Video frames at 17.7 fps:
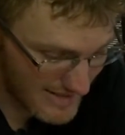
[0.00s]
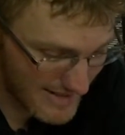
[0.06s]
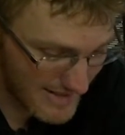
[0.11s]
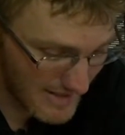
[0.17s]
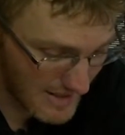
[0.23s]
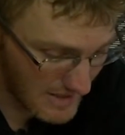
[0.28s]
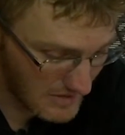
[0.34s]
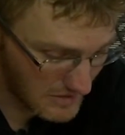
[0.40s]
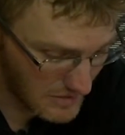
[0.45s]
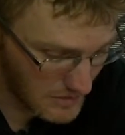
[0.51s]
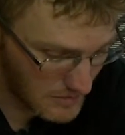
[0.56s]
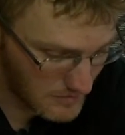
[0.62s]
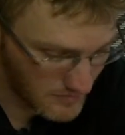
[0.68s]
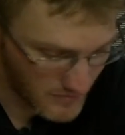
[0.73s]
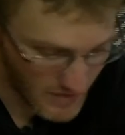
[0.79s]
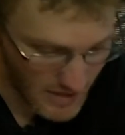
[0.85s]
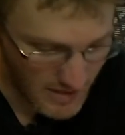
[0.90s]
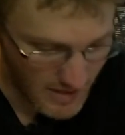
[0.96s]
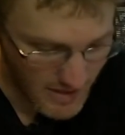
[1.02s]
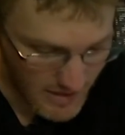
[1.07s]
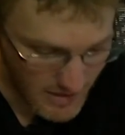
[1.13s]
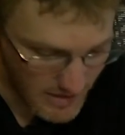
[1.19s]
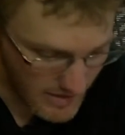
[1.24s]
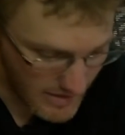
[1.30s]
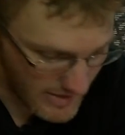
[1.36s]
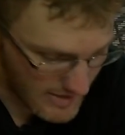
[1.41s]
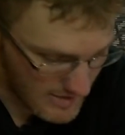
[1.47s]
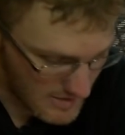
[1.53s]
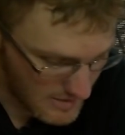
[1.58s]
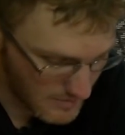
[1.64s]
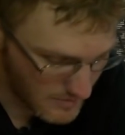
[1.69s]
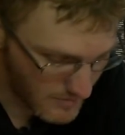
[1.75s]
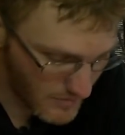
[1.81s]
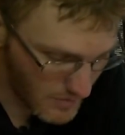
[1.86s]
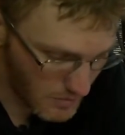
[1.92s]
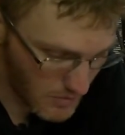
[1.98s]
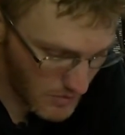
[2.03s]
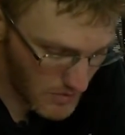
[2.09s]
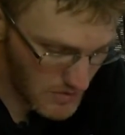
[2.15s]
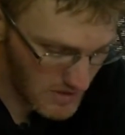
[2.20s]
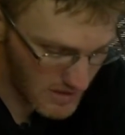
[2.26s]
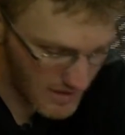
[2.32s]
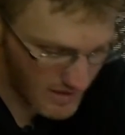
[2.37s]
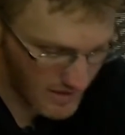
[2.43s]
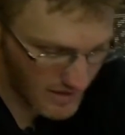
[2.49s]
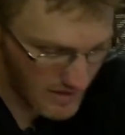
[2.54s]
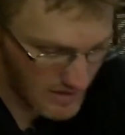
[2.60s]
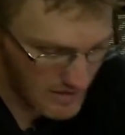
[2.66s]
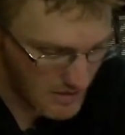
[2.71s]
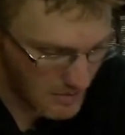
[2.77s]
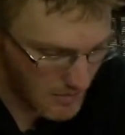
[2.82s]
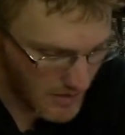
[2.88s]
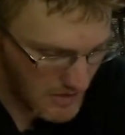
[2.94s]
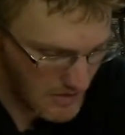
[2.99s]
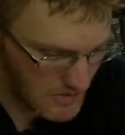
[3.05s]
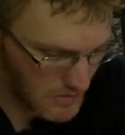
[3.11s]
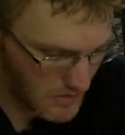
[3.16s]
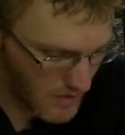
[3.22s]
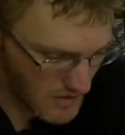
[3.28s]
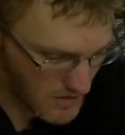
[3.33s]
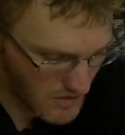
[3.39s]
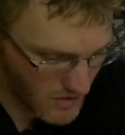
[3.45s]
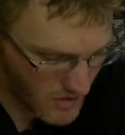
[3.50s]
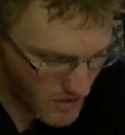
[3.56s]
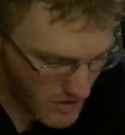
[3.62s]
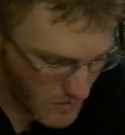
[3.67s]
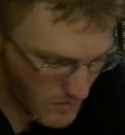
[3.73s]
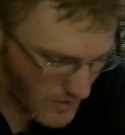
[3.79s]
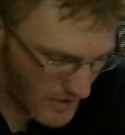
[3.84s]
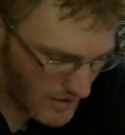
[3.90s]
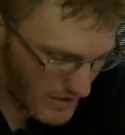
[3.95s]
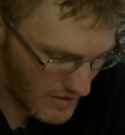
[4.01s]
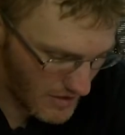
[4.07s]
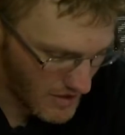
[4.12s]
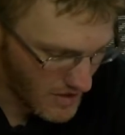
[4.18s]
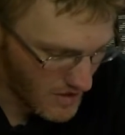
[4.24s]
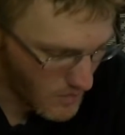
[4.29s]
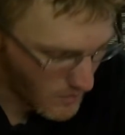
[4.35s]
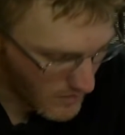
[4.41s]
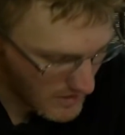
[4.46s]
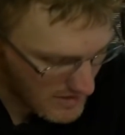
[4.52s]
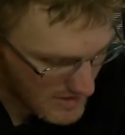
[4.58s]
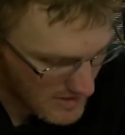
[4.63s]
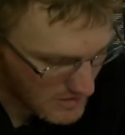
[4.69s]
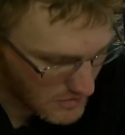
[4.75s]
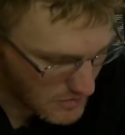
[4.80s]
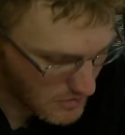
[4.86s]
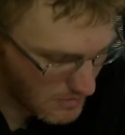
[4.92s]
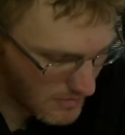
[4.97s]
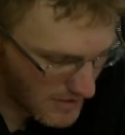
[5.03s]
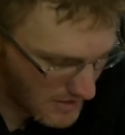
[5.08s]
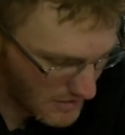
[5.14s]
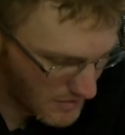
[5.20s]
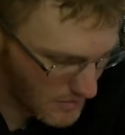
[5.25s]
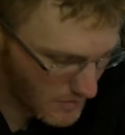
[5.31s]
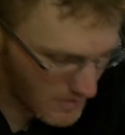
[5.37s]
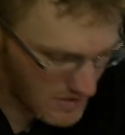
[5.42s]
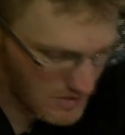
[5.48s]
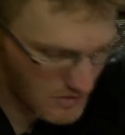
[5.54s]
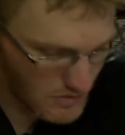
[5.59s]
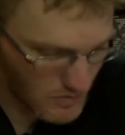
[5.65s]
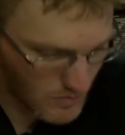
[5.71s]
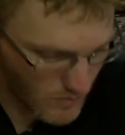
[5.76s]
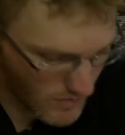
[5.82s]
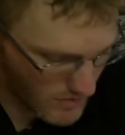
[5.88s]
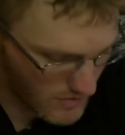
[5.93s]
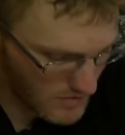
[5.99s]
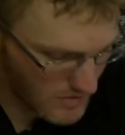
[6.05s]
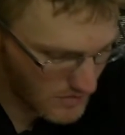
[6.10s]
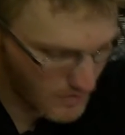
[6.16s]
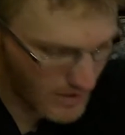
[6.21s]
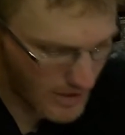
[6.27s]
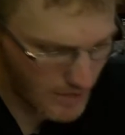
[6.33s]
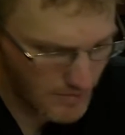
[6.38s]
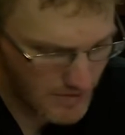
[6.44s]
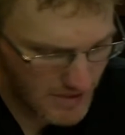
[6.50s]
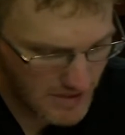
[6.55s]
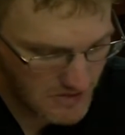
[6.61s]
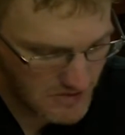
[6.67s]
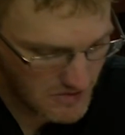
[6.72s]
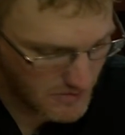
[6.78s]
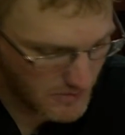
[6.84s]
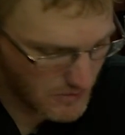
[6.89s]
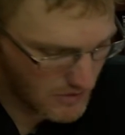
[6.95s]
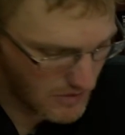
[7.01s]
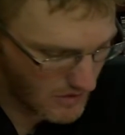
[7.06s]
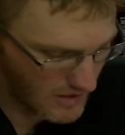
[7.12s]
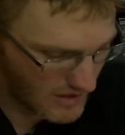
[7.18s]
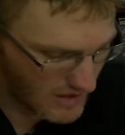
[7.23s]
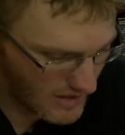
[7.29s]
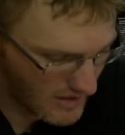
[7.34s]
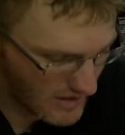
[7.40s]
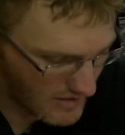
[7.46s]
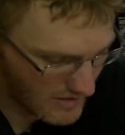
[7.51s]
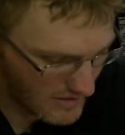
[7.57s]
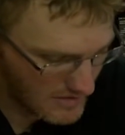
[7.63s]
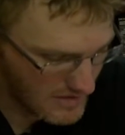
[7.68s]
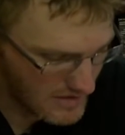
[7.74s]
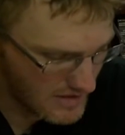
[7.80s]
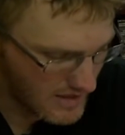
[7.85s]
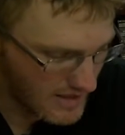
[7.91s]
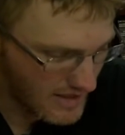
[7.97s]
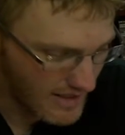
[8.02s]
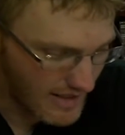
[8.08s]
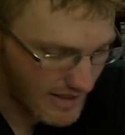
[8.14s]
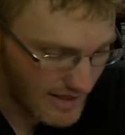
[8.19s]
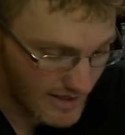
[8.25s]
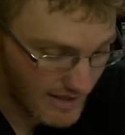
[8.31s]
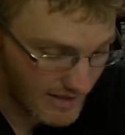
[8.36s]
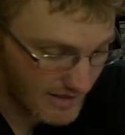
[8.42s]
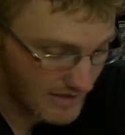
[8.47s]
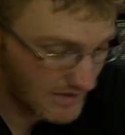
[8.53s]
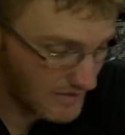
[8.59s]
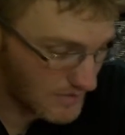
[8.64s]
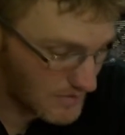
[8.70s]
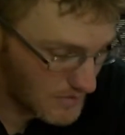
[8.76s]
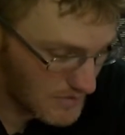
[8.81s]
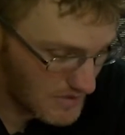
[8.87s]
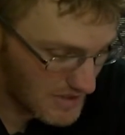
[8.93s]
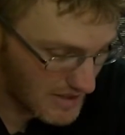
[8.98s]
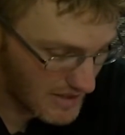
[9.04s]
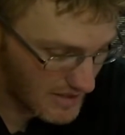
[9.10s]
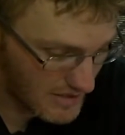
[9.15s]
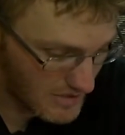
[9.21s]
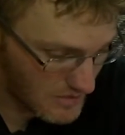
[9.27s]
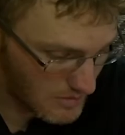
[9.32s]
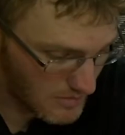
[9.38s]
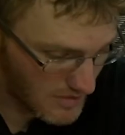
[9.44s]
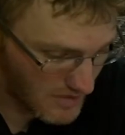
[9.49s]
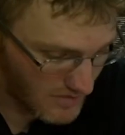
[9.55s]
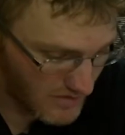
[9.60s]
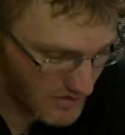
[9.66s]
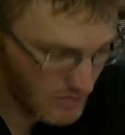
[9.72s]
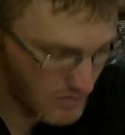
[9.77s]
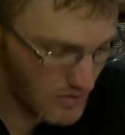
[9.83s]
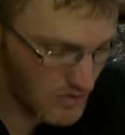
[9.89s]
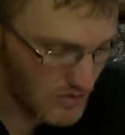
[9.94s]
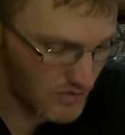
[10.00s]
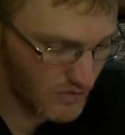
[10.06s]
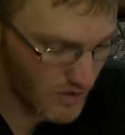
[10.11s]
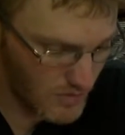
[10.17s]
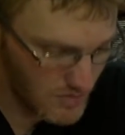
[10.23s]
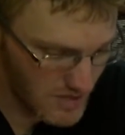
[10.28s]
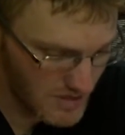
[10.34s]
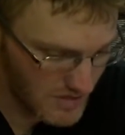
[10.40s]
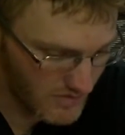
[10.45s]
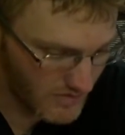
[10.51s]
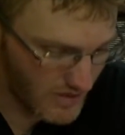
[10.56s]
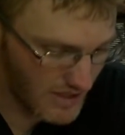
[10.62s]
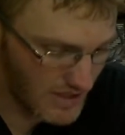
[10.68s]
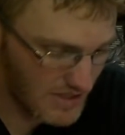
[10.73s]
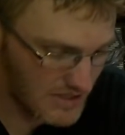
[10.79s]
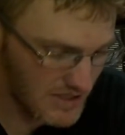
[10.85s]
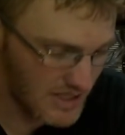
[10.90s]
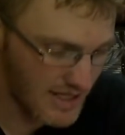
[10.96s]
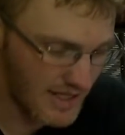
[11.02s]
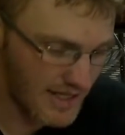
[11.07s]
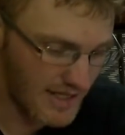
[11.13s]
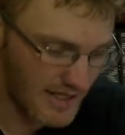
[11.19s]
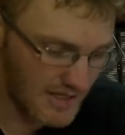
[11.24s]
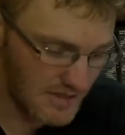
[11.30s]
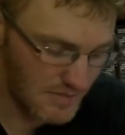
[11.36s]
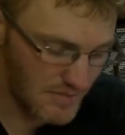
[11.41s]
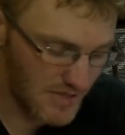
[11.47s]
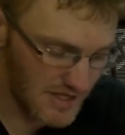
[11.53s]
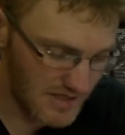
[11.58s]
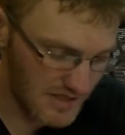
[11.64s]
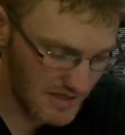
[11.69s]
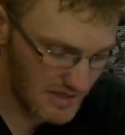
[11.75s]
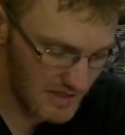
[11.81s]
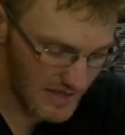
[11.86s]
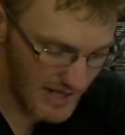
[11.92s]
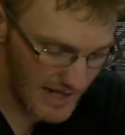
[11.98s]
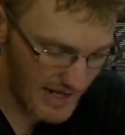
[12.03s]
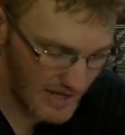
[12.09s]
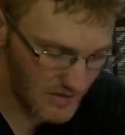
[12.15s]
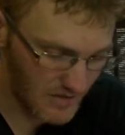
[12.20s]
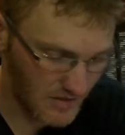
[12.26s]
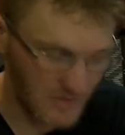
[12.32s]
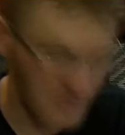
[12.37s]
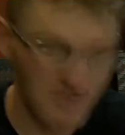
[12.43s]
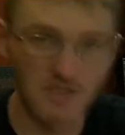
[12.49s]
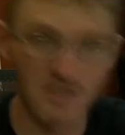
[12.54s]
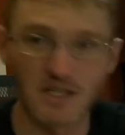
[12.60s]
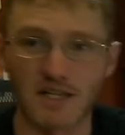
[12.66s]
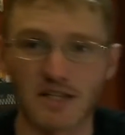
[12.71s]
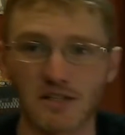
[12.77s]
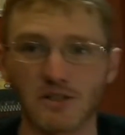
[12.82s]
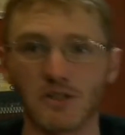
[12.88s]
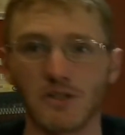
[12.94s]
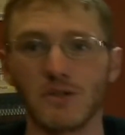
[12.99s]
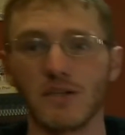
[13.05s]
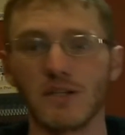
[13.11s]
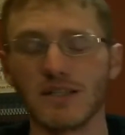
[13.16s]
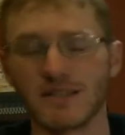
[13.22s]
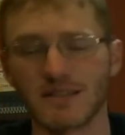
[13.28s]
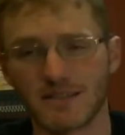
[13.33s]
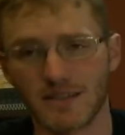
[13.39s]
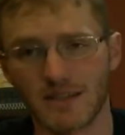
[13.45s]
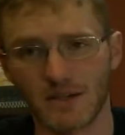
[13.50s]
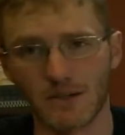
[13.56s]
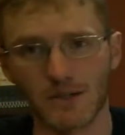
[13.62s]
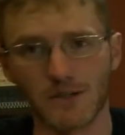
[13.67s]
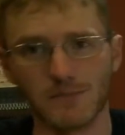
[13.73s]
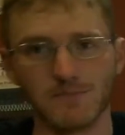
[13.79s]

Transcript: Stanley. He asked, pros and cons, compared to other hardware, what does it do better? What does it do worse? Recommendations for target audience, i.e. who stands to benefit the most from this device? Is it best as an add-on, standalone, etc.?